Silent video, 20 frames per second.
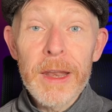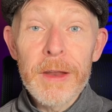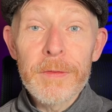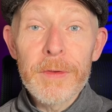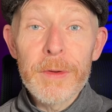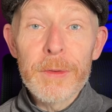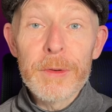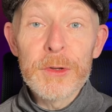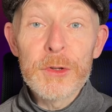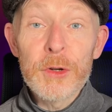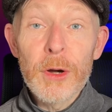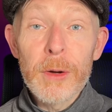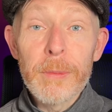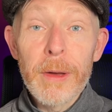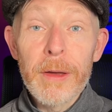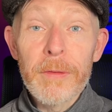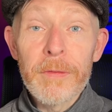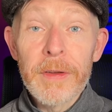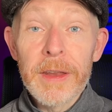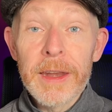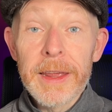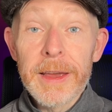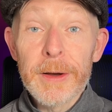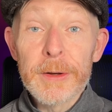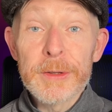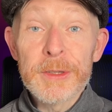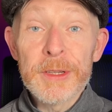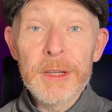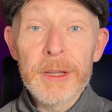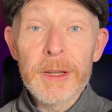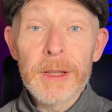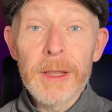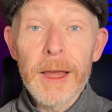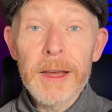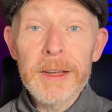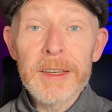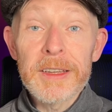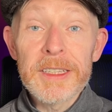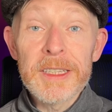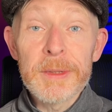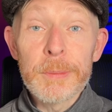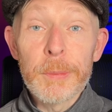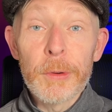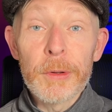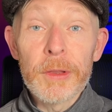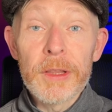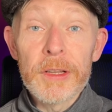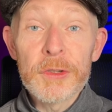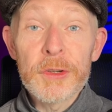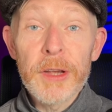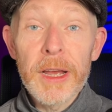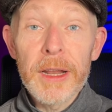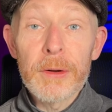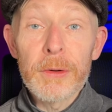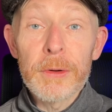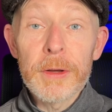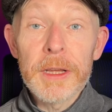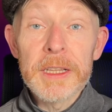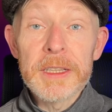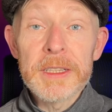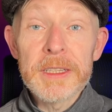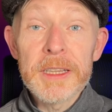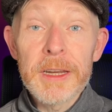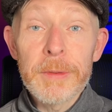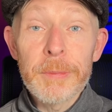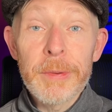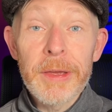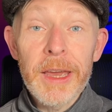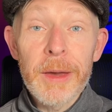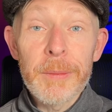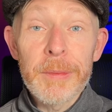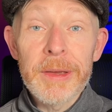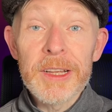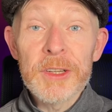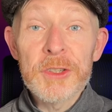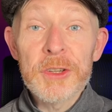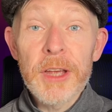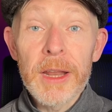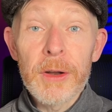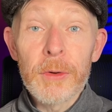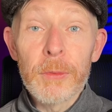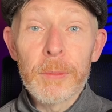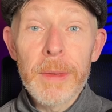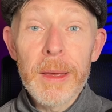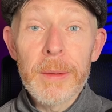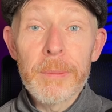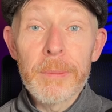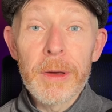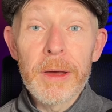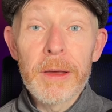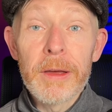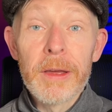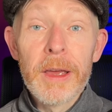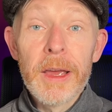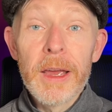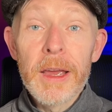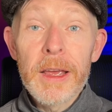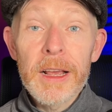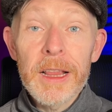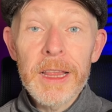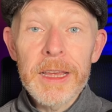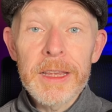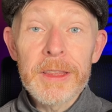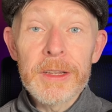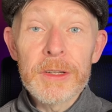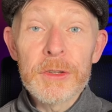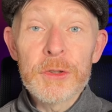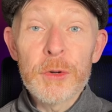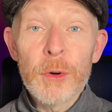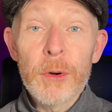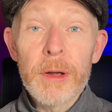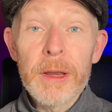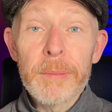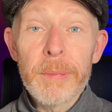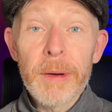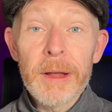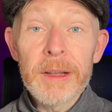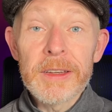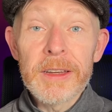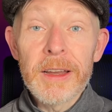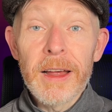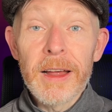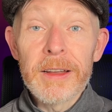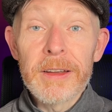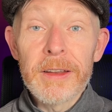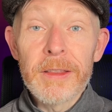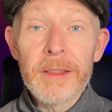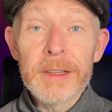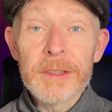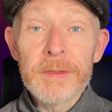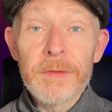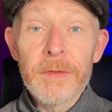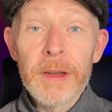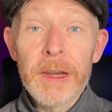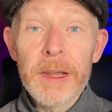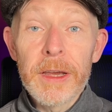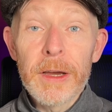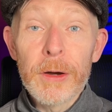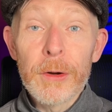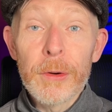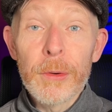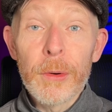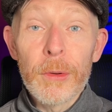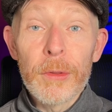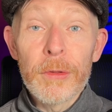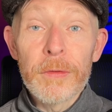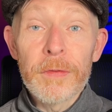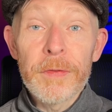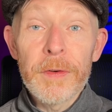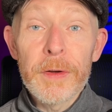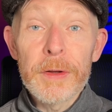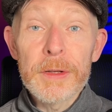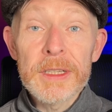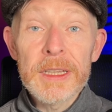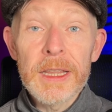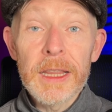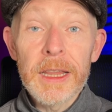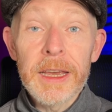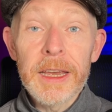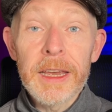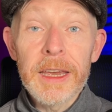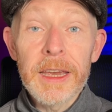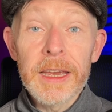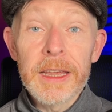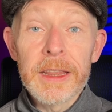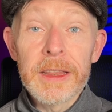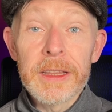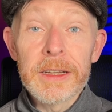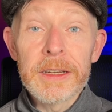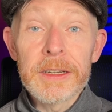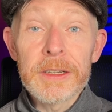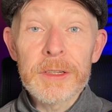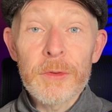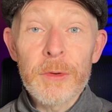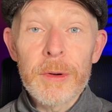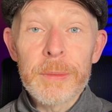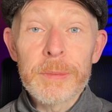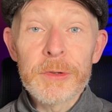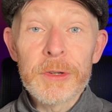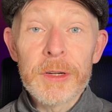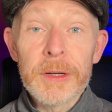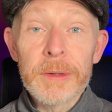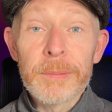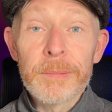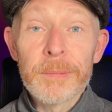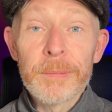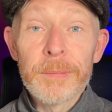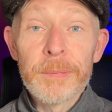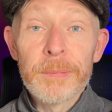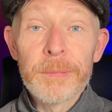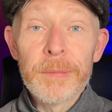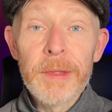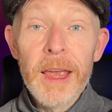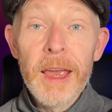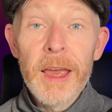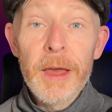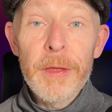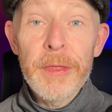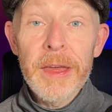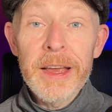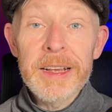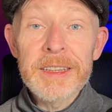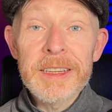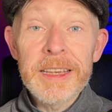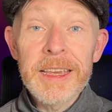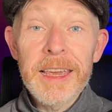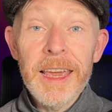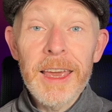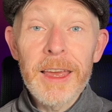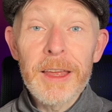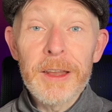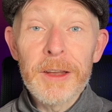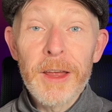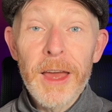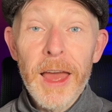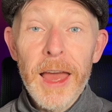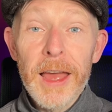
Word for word: And if you enjoy my videos and you'd like to support the channel, consider becoming a channel member. Click the join button under this video or the first link in the description. Thanks again,